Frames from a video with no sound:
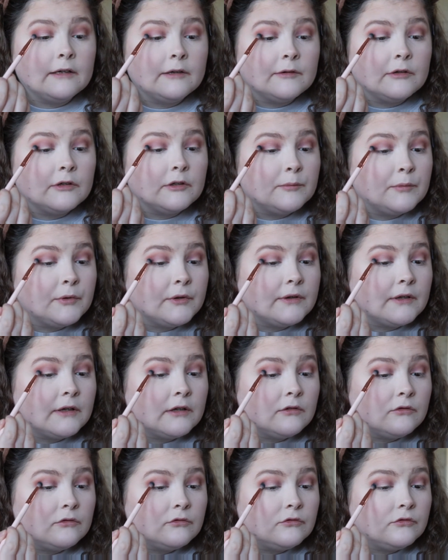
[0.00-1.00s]
I'm going to put
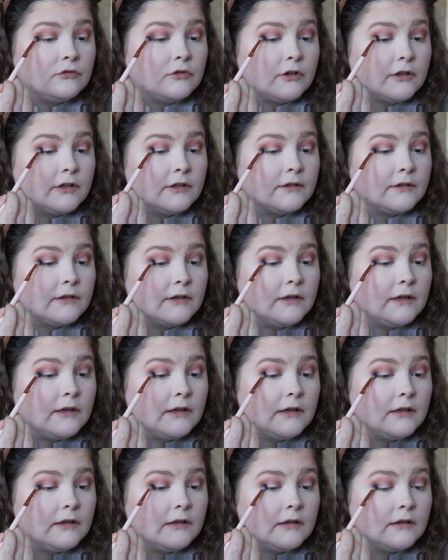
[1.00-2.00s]
that right
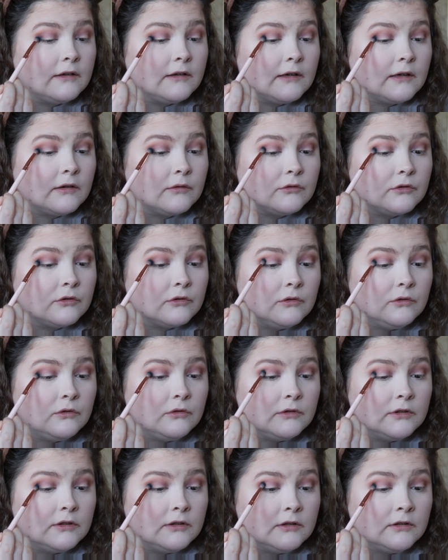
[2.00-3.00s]
in the outer
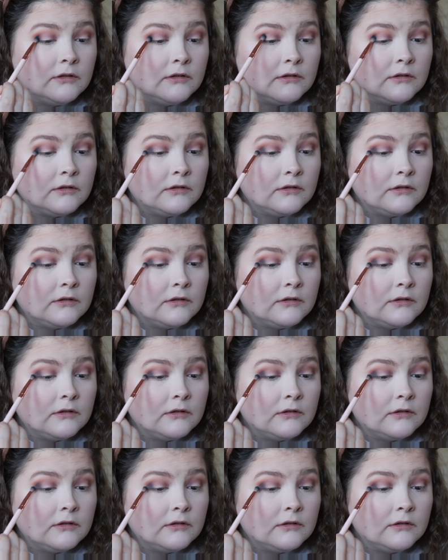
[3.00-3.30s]
corner.